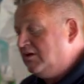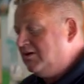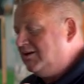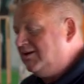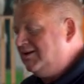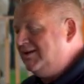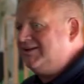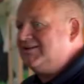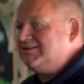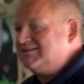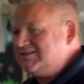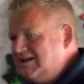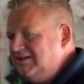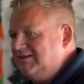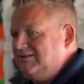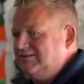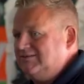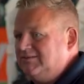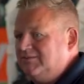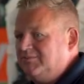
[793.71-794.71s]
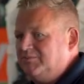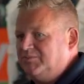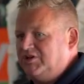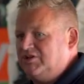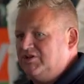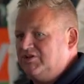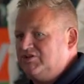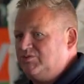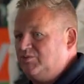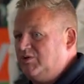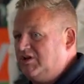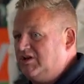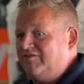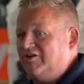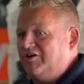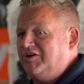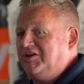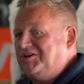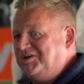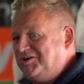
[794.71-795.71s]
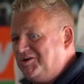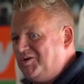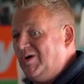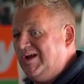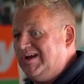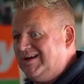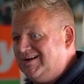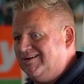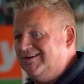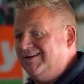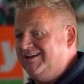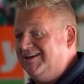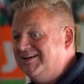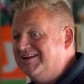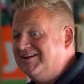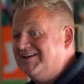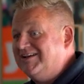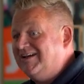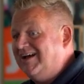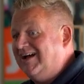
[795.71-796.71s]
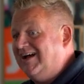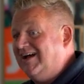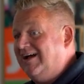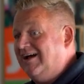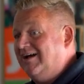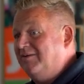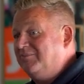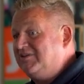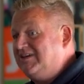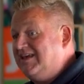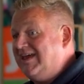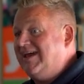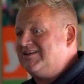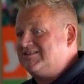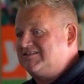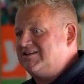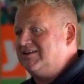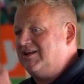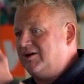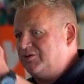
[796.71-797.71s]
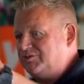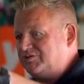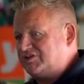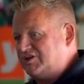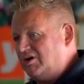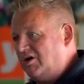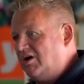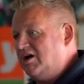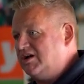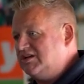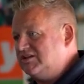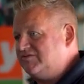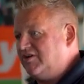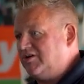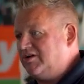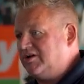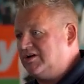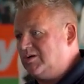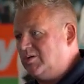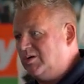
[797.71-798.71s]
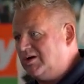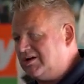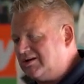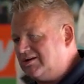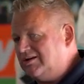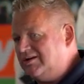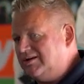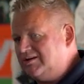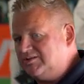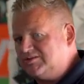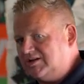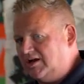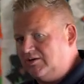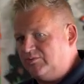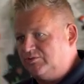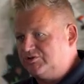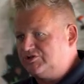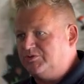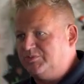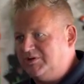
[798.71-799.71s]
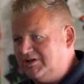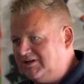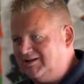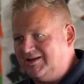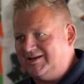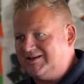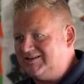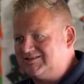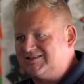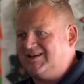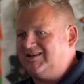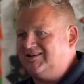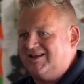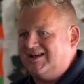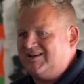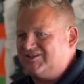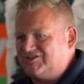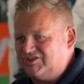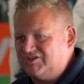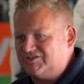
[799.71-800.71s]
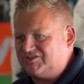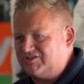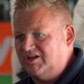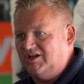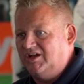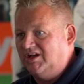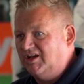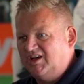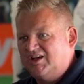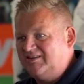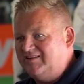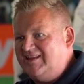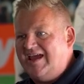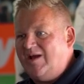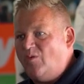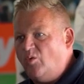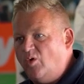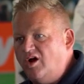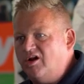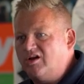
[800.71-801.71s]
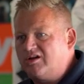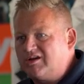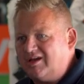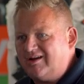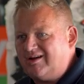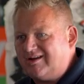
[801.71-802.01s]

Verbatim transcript: LinkedIn? Because we can very quickly um, get to those guys very quickly. And he's like, what do you mean LinkedIn? That's just a networking.